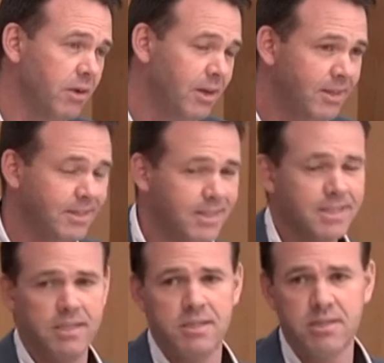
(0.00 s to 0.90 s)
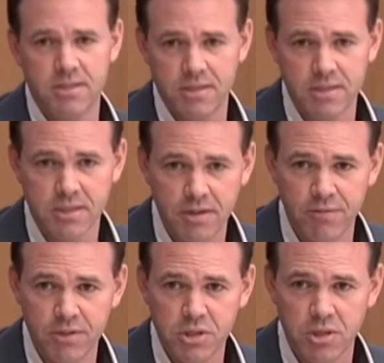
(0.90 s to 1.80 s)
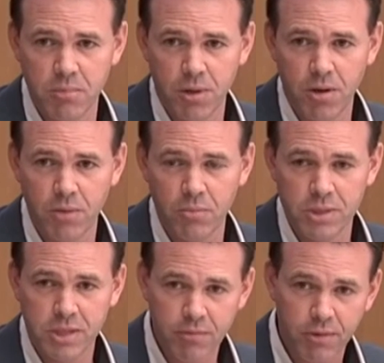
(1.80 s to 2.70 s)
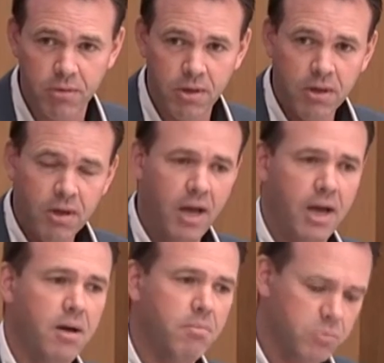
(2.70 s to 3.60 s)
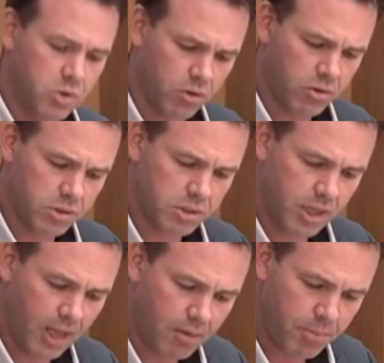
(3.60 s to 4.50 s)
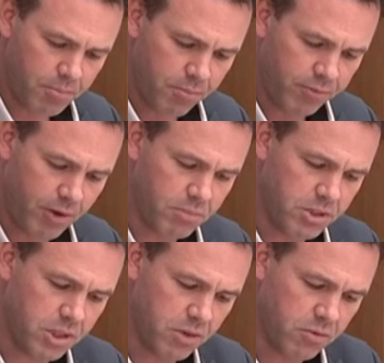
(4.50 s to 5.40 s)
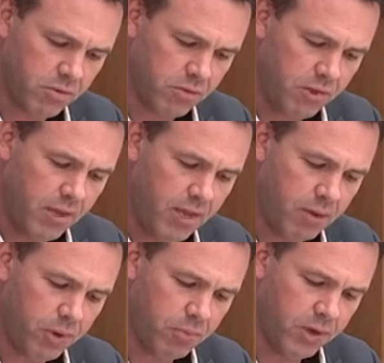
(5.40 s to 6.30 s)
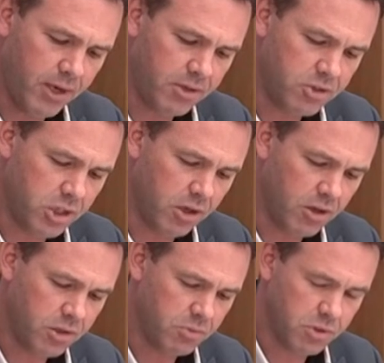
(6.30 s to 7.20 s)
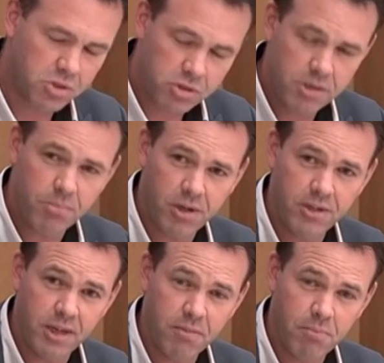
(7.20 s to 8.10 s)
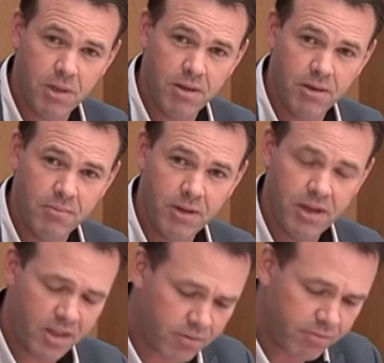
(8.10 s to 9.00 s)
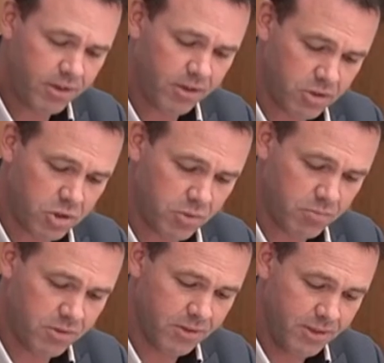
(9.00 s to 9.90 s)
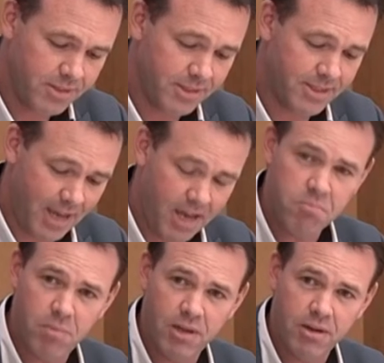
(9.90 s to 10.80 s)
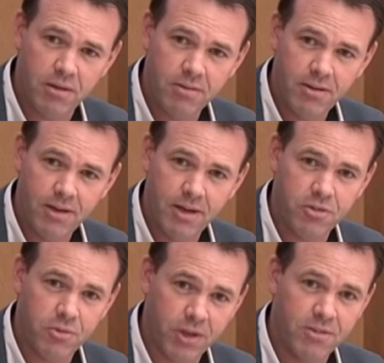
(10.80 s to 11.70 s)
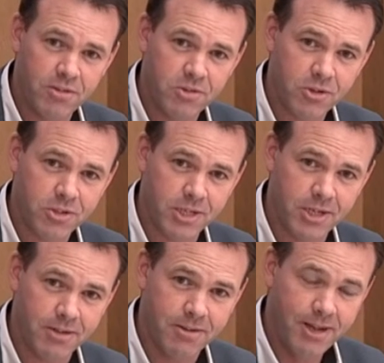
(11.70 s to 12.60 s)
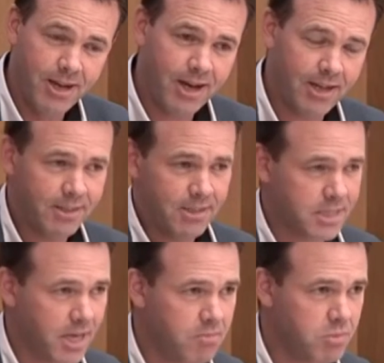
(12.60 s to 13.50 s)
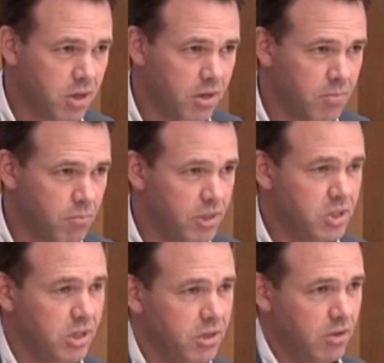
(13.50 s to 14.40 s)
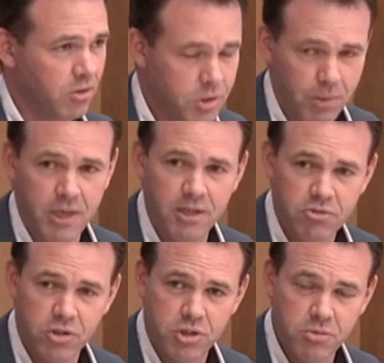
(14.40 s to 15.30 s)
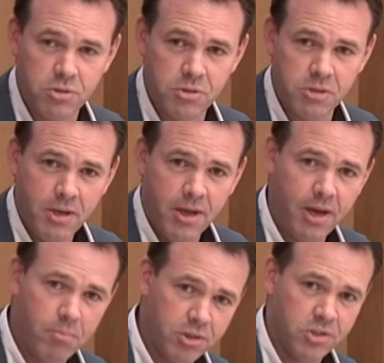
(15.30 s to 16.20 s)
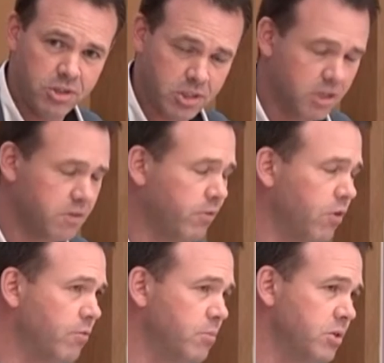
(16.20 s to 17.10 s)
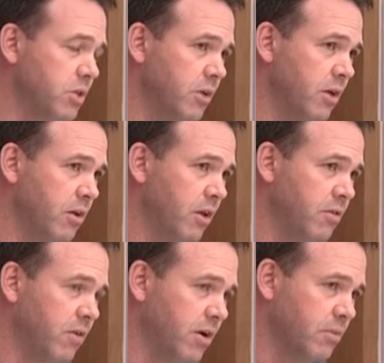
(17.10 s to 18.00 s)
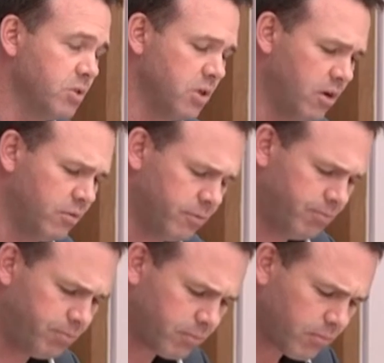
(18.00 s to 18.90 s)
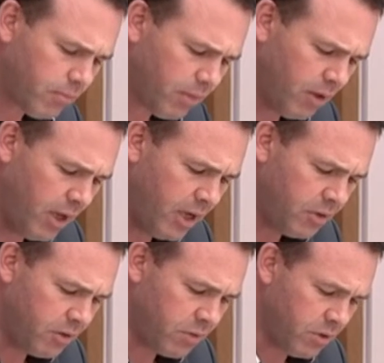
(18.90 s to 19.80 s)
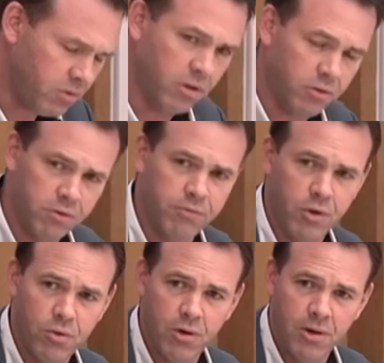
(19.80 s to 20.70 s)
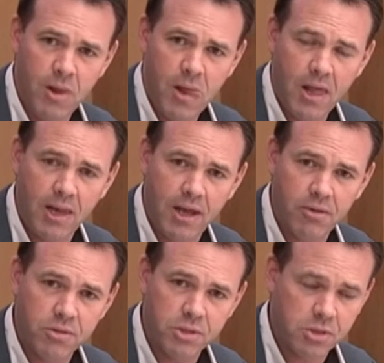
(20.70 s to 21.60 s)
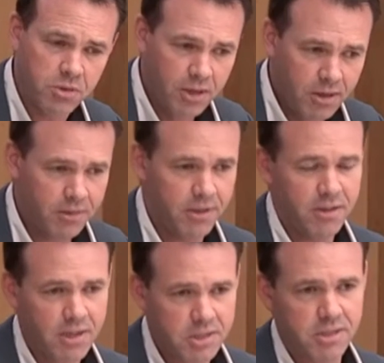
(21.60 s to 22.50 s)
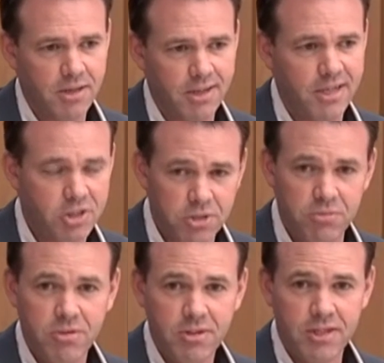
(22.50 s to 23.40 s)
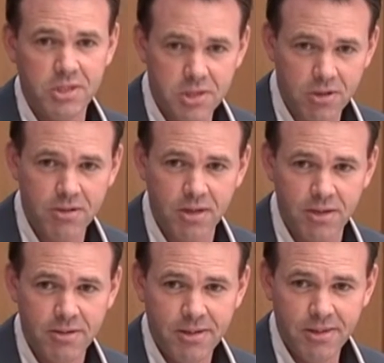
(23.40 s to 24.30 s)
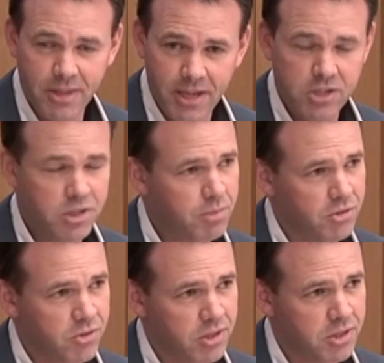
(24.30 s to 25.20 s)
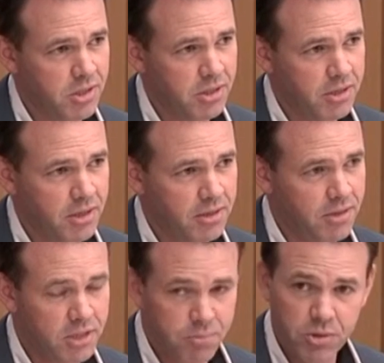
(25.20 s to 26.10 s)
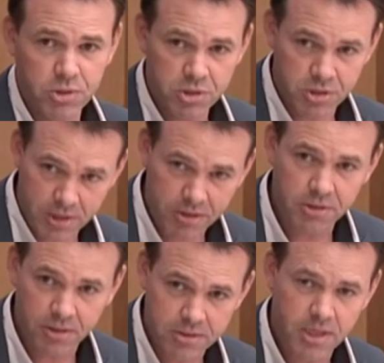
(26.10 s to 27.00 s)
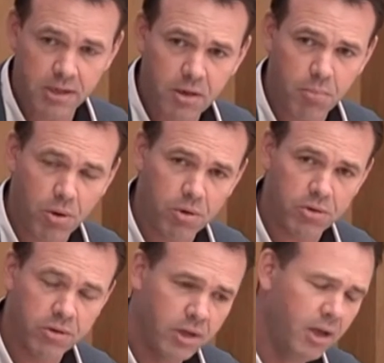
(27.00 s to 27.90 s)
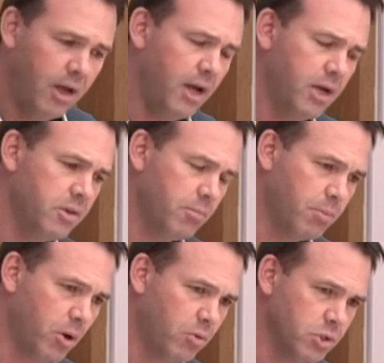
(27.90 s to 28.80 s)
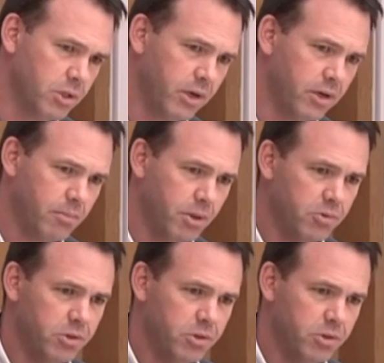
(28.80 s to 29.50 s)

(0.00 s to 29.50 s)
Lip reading: the assistance that St Vincent de Paul was given towards helping families out with energy costs was 3.8 million, and that figure jumped to 10 million in 2013, and at the same time we see the cuts being introduced by successive governments in terms of the fuel allowance. So I think that's an issue that certainly needs to be addressed in this budget, and I take on board the proposal there about